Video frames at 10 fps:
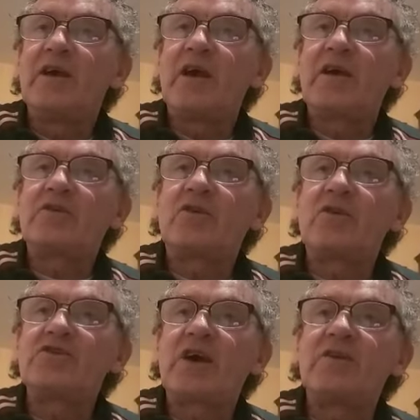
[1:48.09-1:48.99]
I'd
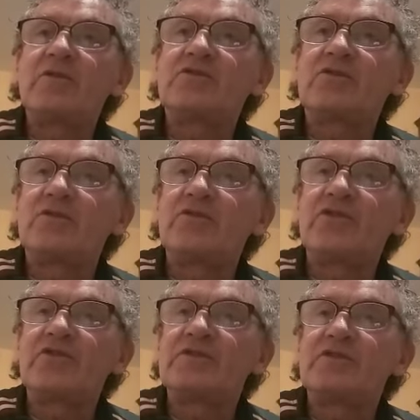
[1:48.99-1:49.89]
encourage anyone to go and
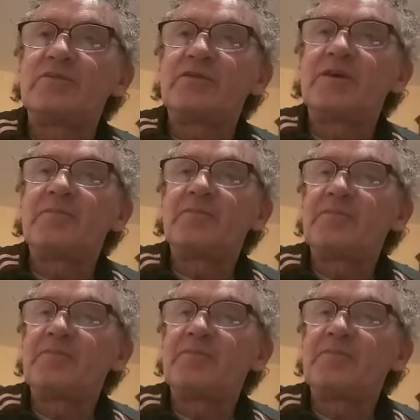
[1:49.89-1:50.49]
visit it sometime.